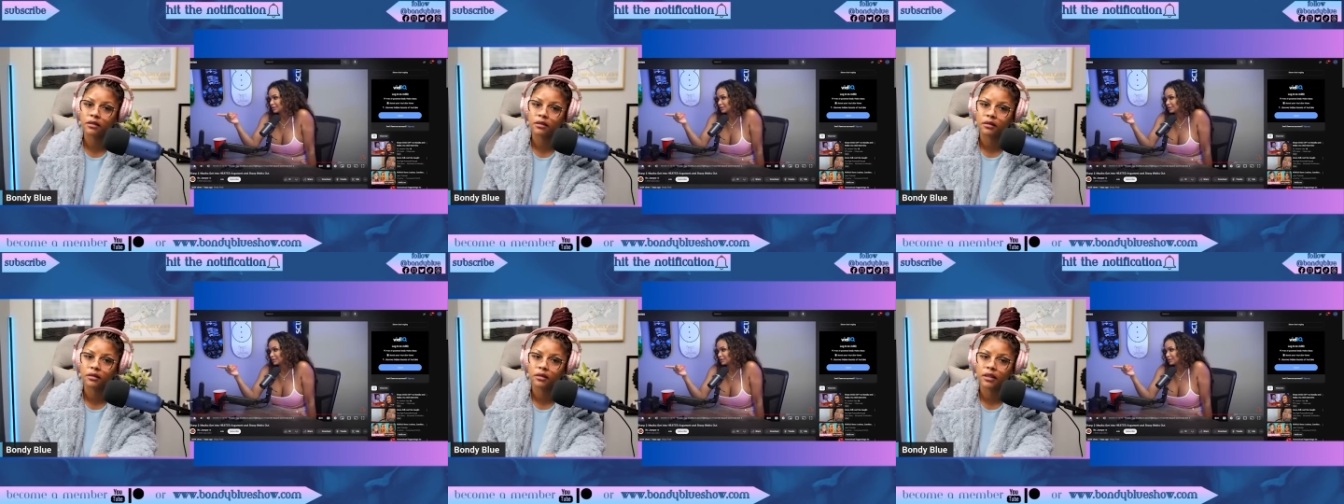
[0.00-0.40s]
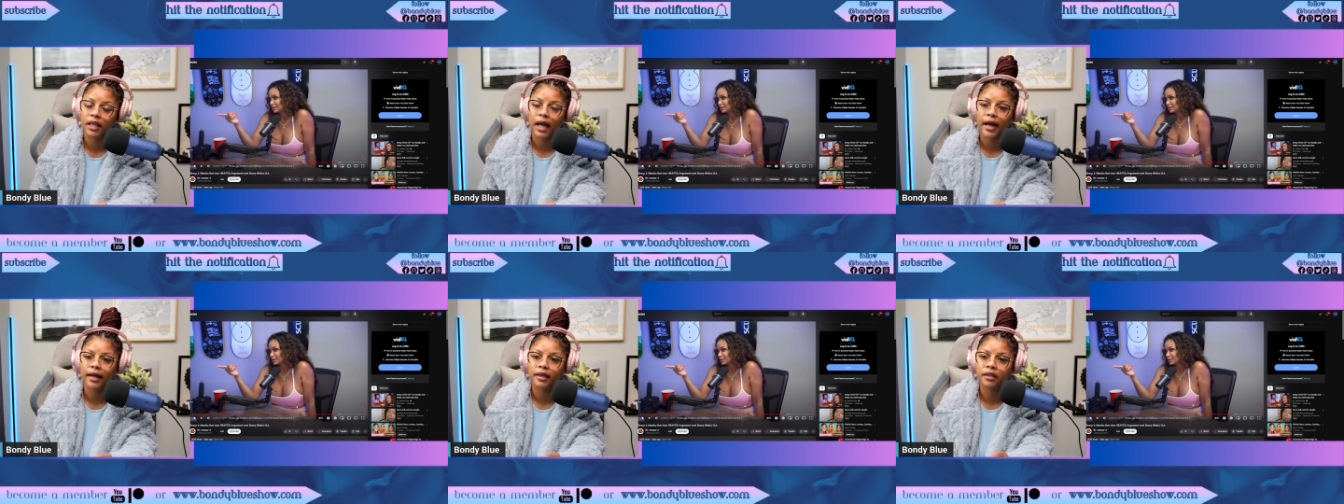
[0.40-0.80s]

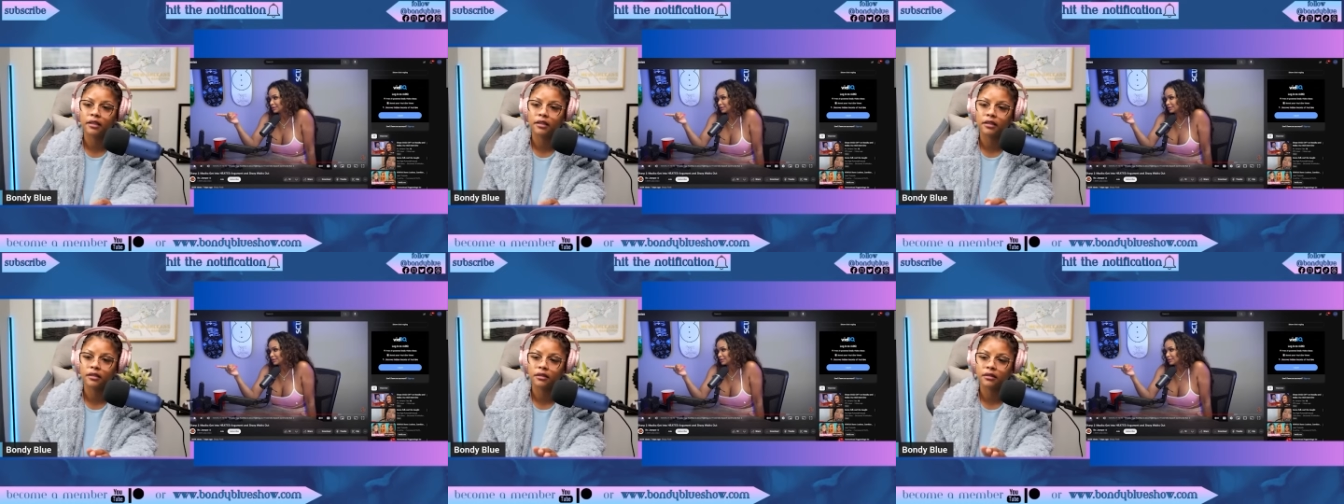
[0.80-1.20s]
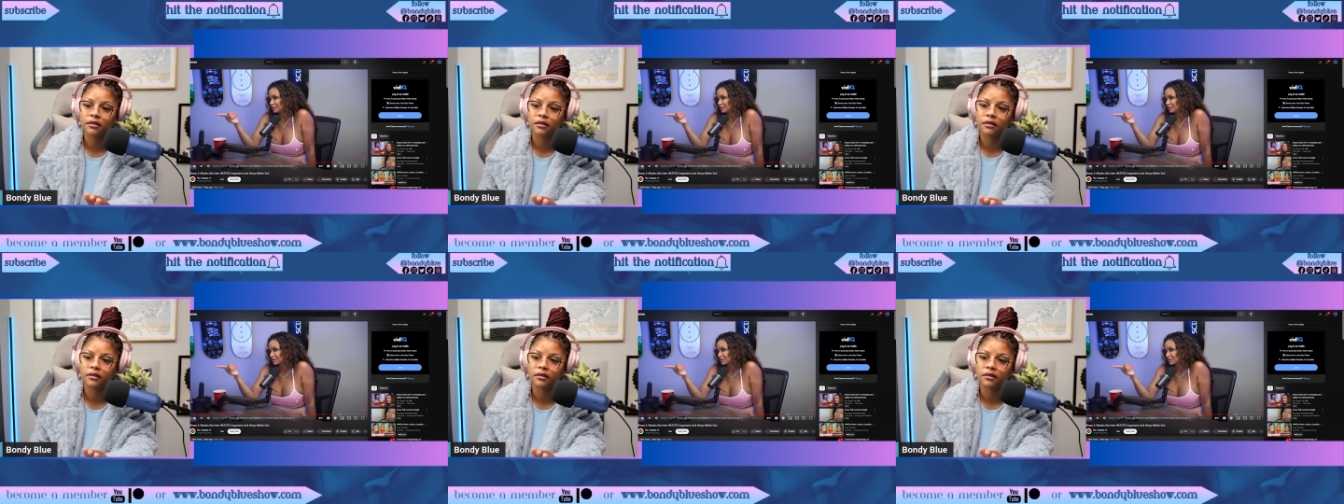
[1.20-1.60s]
like
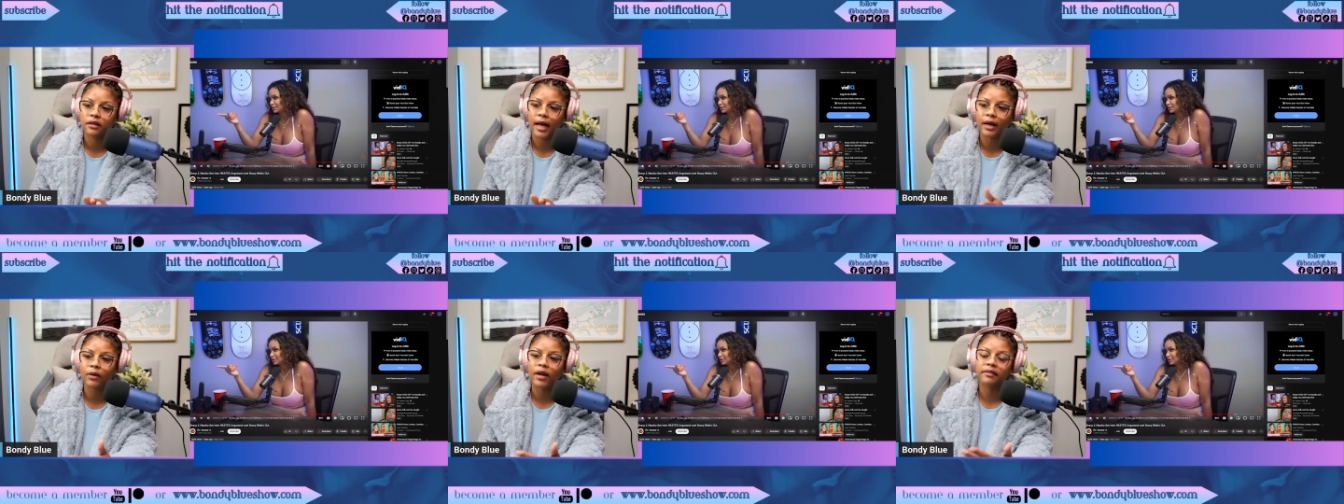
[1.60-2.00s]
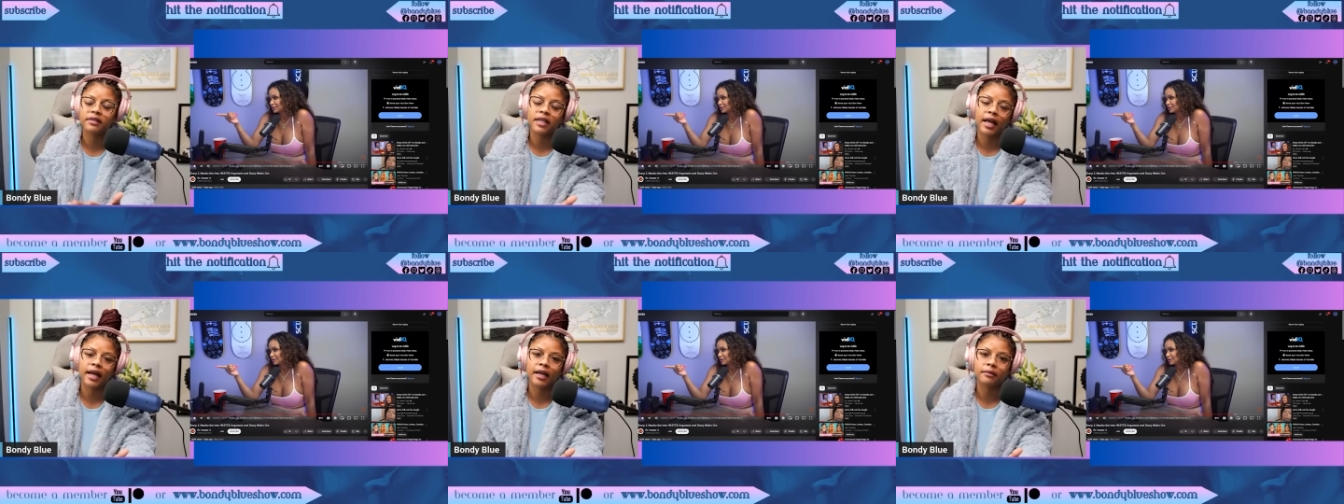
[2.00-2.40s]
I don't have
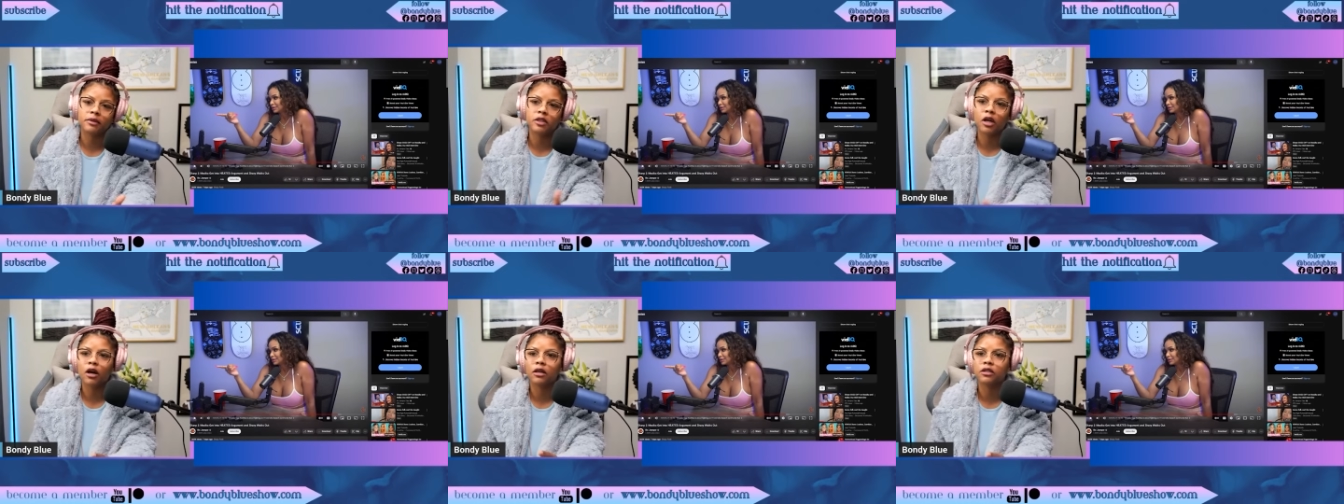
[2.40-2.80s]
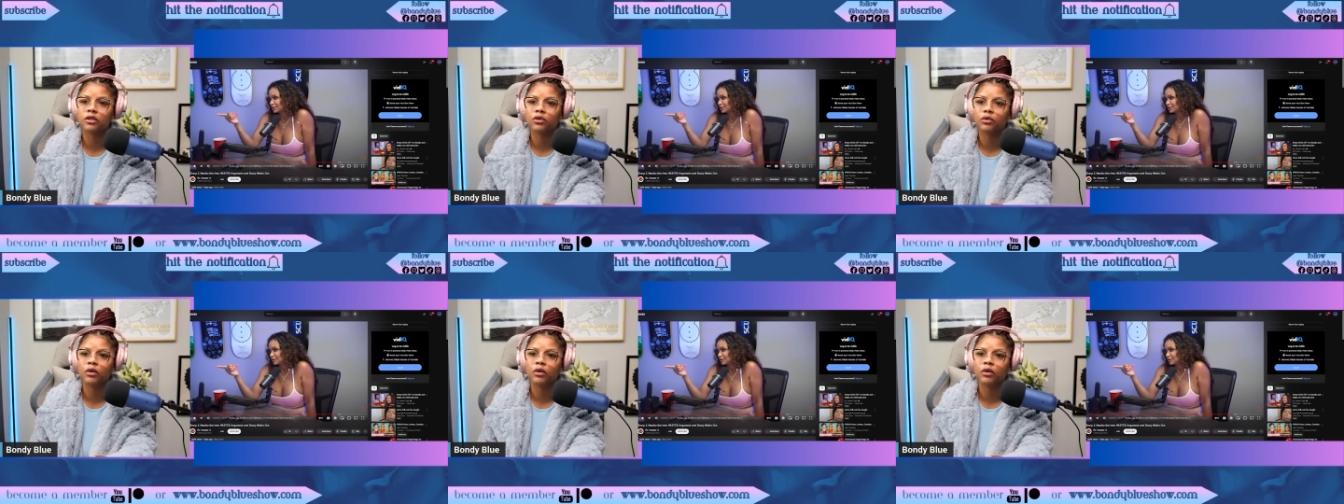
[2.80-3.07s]
time to talk to